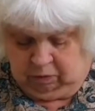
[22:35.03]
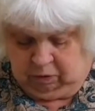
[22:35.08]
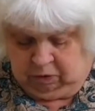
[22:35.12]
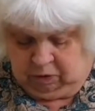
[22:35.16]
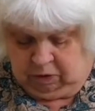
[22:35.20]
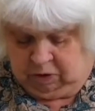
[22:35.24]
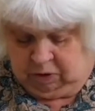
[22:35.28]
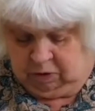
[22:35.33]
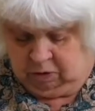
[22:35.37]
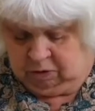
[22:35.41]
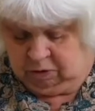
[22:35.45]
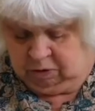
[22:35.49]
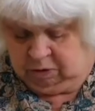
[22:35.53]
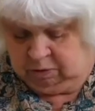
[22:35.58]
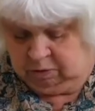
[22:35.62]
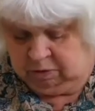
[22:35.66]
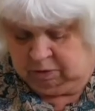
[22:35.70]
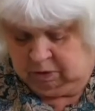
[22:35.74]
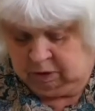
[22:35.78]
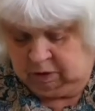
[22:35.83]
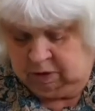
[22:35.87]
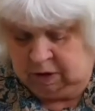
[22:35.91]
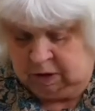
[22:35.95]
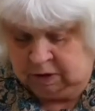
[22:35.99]
a note of,
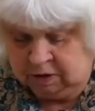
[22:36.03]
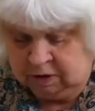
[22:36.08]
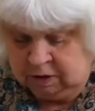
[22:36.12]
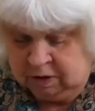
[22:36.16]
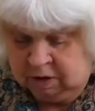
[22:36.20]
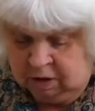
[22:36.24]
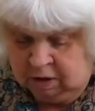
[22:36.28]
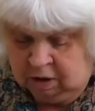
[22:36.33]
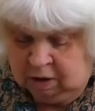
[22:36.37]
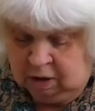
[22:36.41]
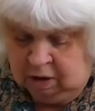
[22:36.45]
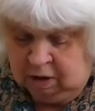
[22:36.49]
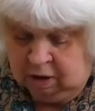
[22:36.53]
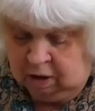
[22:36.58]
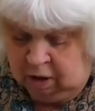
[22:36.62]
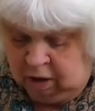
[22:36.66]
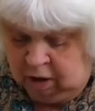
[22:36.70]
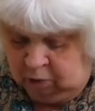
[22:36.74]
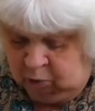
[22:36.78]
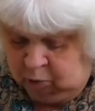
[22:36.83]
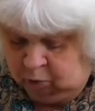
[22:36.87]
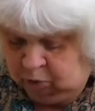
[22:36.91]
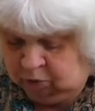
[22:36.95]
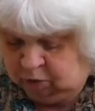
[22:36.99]
yes,
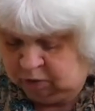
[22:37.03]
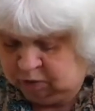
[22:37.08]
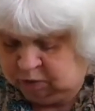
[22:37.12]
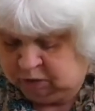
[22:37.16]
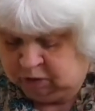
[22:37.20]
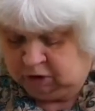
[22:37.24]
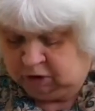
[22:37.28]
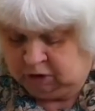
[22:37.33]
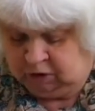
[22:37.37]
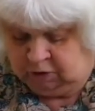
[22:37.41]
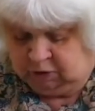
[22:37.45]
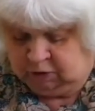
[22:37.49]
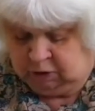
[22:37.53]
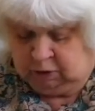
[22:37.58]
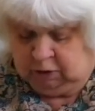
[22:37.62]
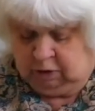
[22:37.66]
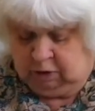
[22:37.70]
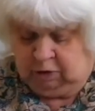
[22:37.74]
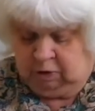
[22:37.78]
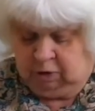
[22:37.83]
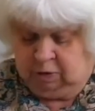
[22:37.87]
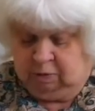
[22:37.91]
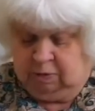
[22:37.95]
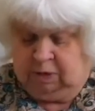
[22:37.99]
one of the chiefs
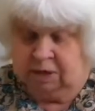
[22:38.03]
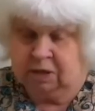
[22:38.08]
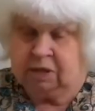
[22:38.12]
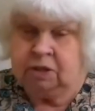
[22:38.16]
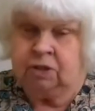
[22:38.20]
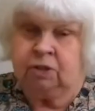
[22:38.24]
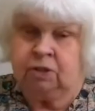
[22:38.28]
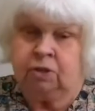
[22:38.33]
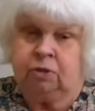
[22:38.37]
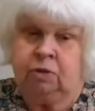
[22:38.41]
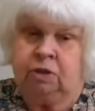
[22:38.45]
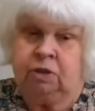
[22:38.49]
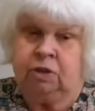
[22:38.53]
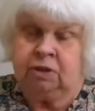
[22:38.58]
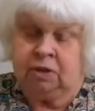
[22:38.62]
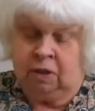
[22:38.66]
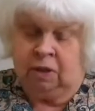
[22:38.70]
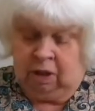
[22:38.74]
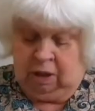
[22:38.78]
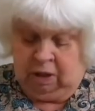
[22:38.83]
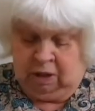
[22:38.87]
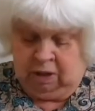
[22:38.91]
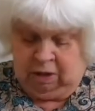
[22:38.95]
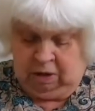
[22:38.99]
had committed
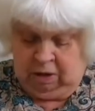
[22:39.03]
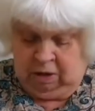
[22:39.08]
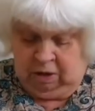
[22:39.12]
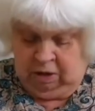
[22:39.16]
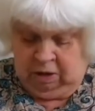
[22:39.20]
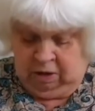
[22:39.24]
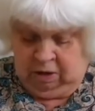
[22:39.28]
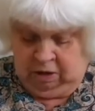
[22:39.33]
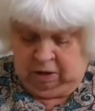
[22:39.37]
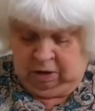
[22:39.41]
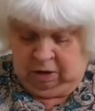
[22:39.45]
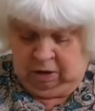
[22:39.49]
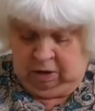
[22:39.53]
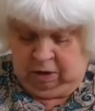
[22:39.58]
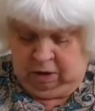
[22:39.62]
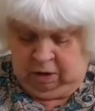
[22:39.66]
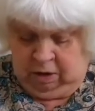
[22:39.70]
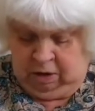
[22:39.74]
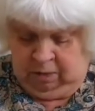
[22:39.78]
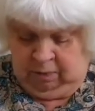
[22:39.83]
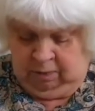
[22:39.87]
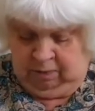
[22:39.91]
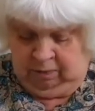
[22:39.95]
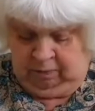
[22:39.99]
suicide
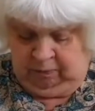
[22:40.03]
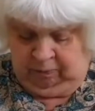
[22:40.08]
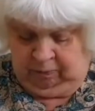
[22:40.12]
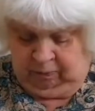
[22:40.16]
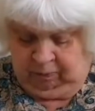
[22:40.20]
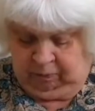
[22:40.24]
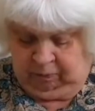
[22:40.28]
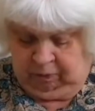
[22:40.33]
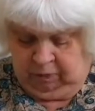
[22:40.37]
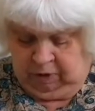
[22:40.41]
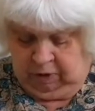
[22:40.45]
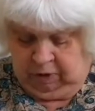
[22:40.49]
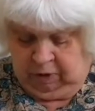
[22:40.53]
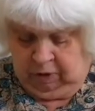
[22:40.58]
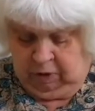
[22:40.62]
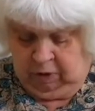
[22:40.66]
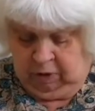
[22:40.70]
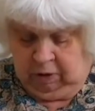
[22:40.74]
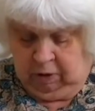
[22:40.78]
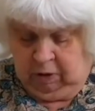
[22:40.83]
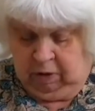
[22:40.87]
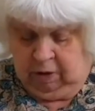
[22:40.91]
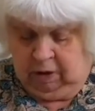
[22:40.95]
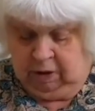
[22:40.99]
in
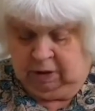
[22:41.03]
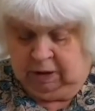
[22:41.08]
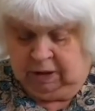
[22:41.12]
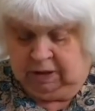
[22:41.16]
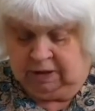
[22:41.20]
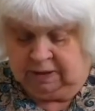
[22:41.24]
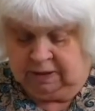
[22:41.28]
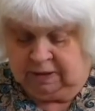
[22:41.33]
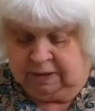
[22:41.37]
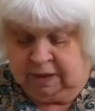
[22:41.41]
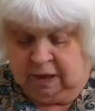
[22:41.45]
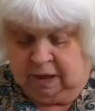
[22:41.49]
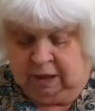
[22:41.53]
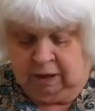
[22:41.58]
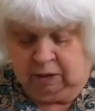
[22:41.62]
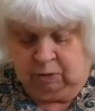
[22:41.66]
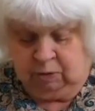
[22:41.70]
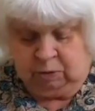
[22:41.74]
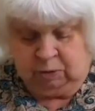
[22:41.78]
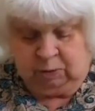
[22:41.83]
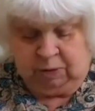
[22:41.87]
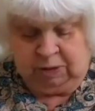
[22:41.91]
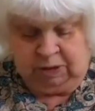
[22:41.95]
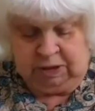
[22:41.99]
his cell. He
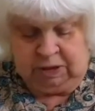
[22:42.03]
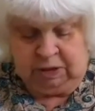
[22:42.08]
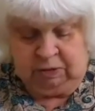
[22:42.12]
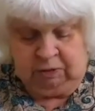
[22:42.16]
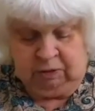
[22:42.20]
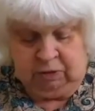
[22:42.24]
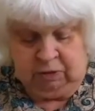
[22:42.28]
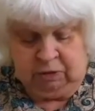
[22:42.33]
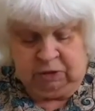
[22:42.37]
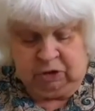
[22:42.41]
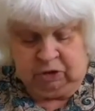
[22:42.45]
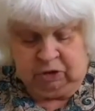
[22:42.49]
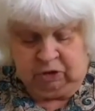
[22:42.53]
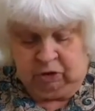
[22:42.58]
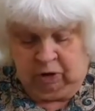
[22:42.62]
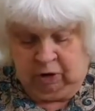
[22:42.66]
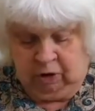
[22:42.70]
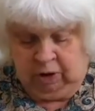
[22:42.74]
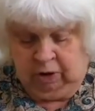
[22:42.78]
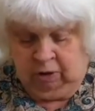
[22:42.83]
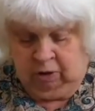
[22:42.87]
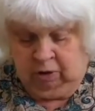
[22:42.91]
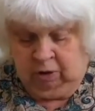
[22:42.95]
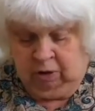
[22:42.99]
was waiting for his
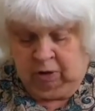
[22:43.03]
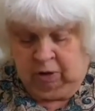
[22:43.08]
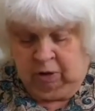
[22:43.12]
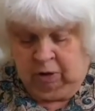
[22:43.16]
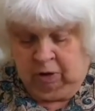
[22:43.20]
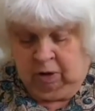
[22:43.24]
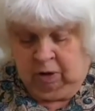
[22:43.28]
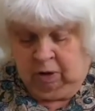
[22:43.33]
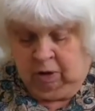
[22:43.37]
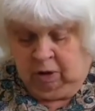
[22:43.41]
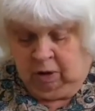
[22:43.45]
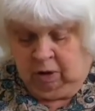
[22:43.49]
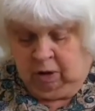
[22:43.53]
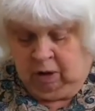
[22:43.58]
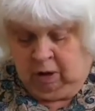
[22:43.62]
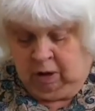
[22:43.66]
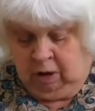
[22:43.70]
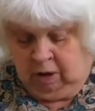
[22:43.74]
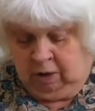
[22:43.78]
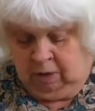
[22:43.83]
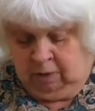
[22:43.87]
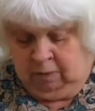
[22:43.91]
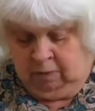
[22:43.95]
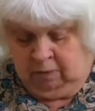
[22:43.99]
trial,
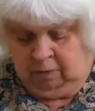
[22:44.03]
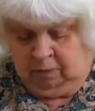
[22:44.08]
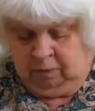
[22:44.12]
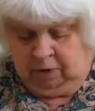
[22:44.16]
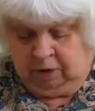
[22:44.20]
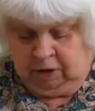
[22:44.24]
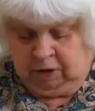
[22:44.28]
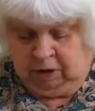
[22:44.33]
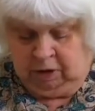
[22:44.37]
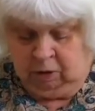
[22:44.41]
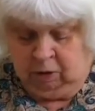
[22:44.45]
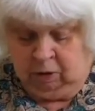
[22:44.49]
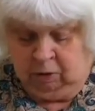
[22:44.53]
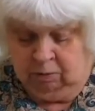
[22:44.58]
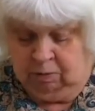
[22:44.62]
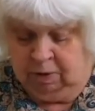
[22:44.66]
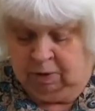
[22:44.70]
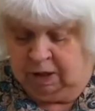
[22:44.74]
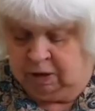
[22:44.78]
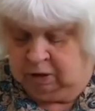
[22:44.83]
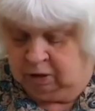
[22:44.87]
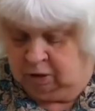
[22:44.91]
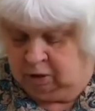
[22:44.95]
and he couldn't bear the